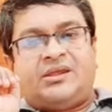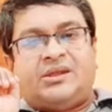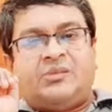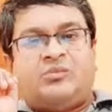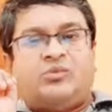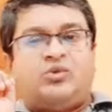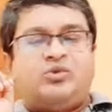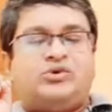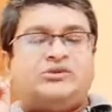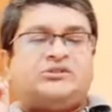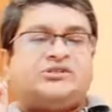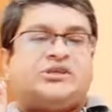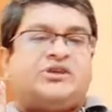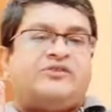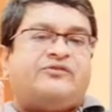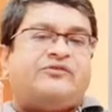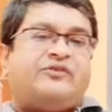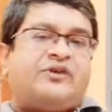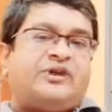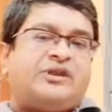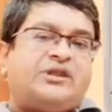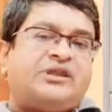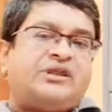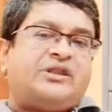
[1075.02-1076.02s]
The book's
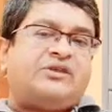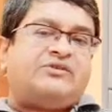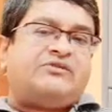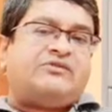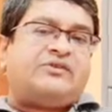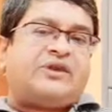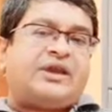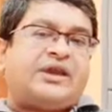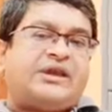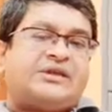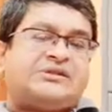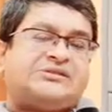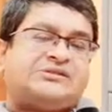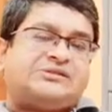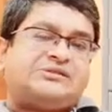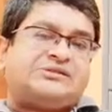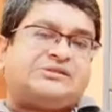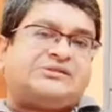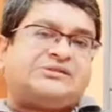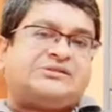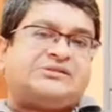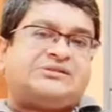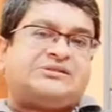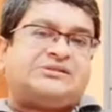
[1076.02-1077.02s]
effective
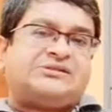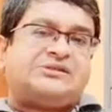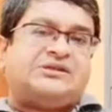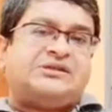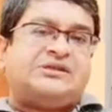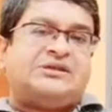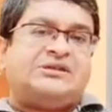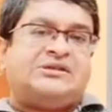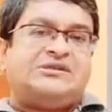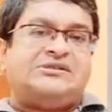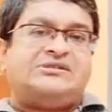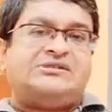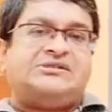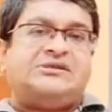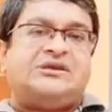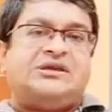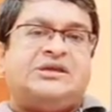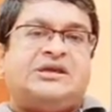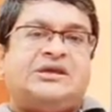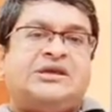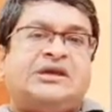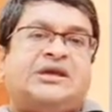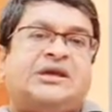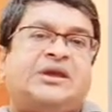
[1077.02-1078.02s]
axis
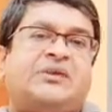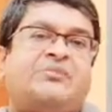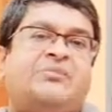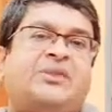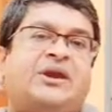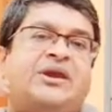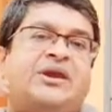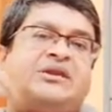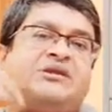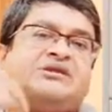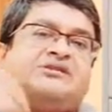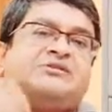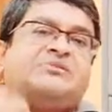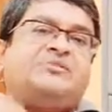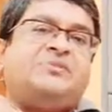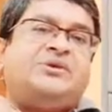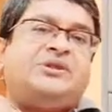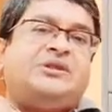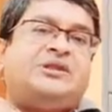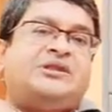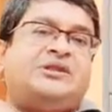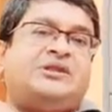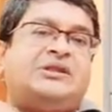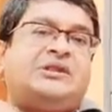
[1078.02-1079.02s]
is a matter
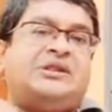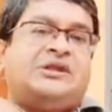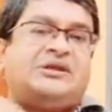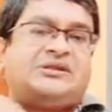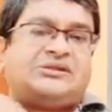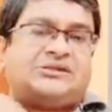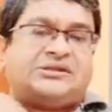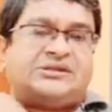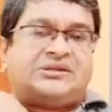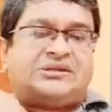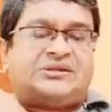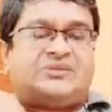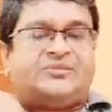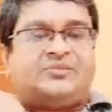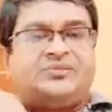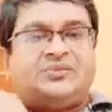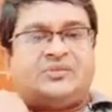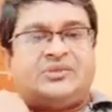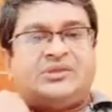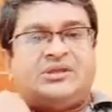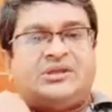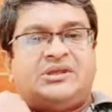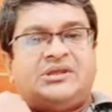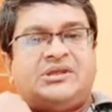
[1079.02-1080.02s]
spirit relation,
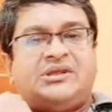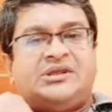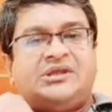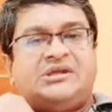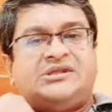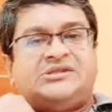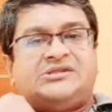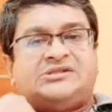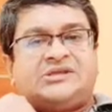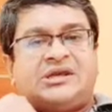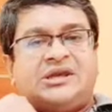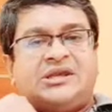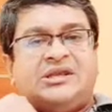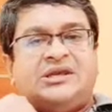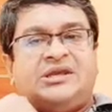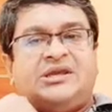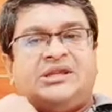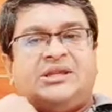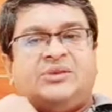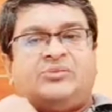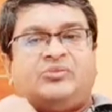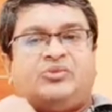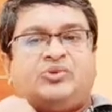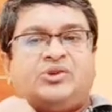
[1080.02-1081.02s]
shining
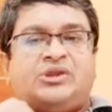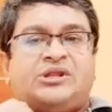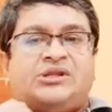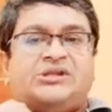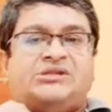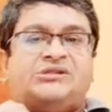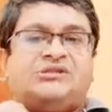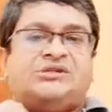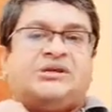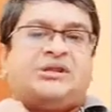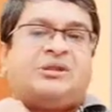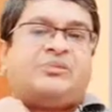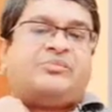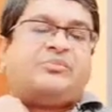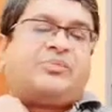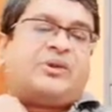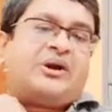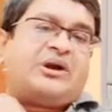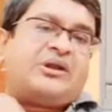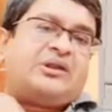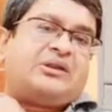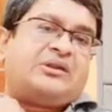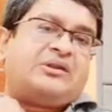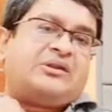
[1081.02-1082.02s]
in a potential
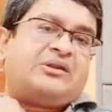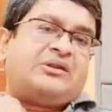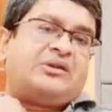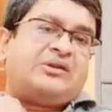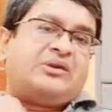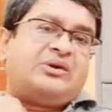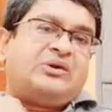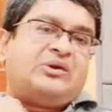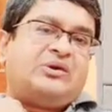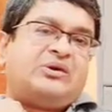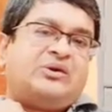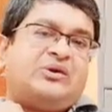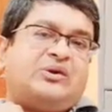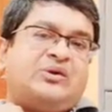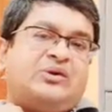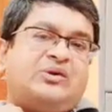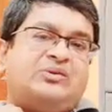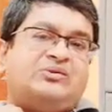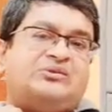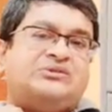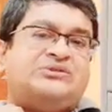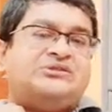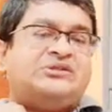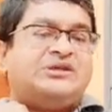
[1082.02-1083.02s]
form,
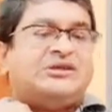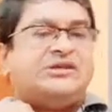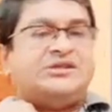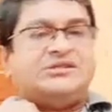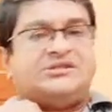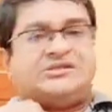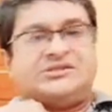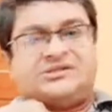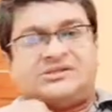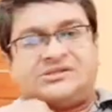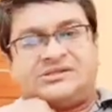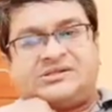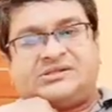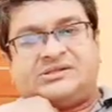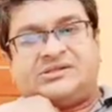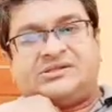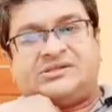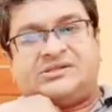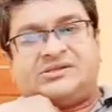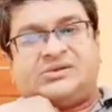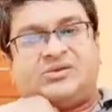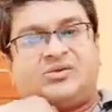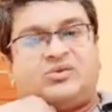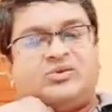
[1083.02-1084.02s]
on jaist,
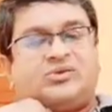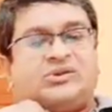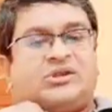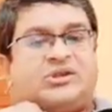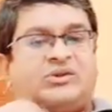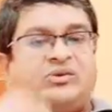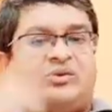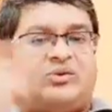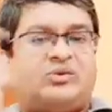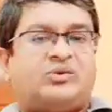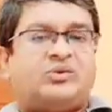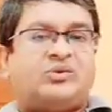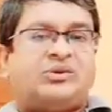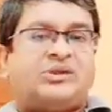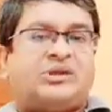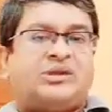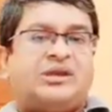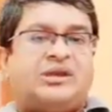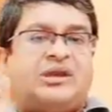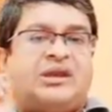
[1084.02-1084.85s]
quote unquote,